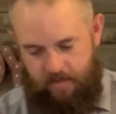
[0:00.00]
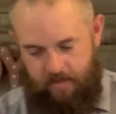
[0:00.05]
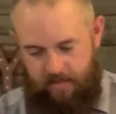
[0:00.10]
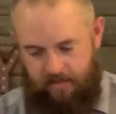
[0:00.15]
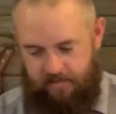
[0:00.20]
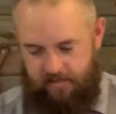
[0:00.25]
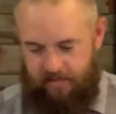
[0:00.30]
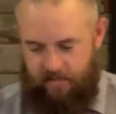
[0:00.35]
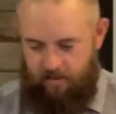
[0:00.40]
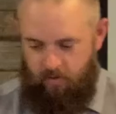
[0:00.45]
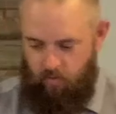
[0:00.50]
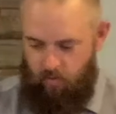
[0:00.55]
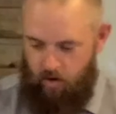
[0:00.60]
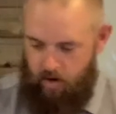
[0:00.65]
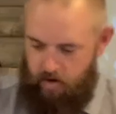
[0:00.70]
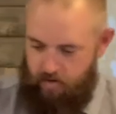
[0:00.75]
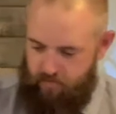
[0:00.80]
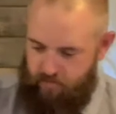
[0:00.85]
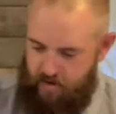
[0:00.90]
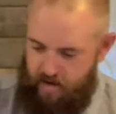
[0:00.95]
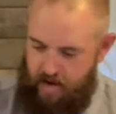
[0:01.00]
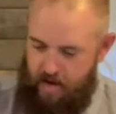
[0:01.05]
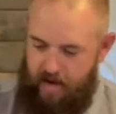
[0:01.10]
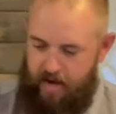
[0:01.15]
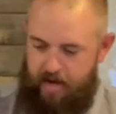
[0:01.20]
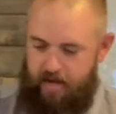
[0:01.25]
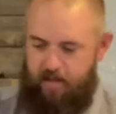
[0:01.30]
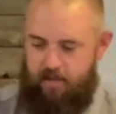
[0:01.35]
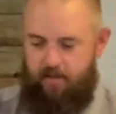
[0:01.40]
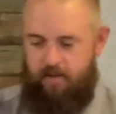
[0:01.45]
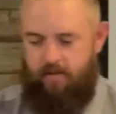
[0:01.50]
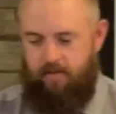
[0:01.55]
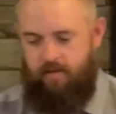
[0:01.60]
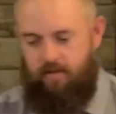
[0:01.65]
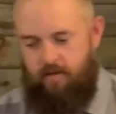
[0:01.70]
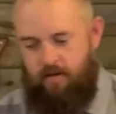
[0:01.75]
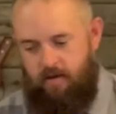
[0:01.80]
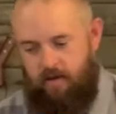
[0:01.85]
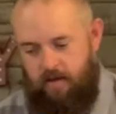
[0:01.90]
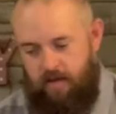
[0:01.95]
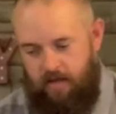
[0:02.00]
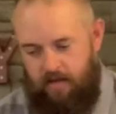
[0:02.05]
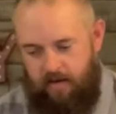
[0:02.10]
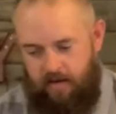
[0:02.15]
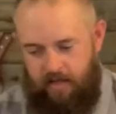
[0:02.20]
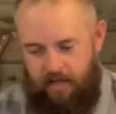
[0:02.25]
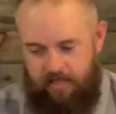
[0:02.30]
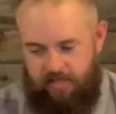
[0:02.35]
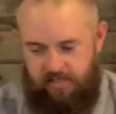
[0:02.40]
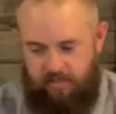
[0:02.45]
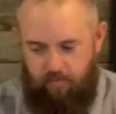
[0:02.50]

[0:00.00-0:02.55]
You see, the Word of God needs